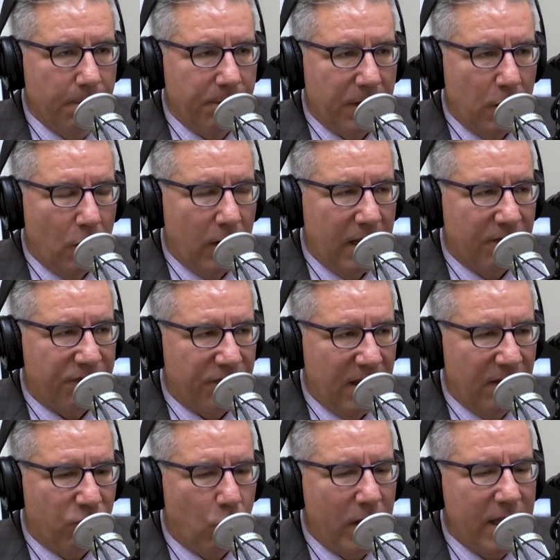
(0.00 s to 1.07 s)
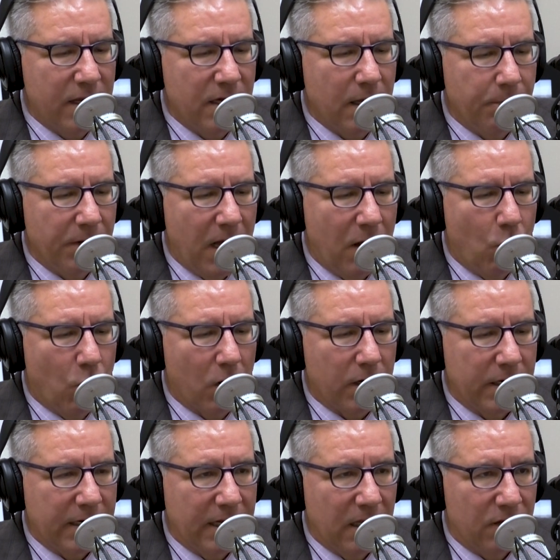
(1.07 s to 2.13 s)
If we end up not
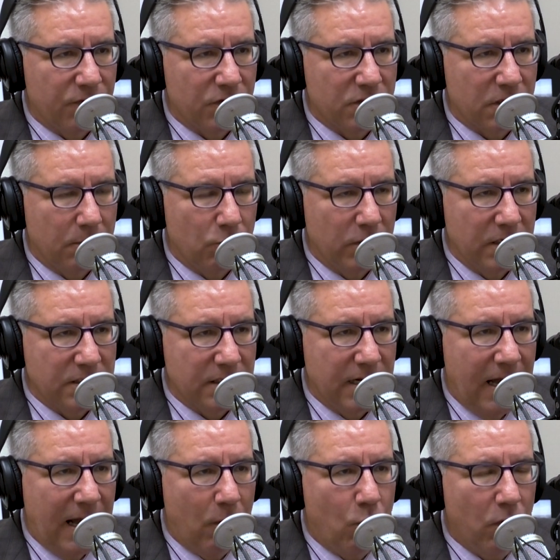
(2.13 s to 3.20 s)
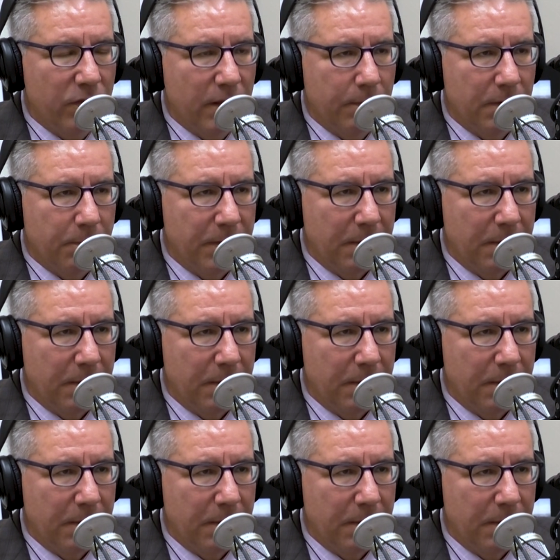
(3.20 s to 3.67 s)
working together for some reason, I want them to be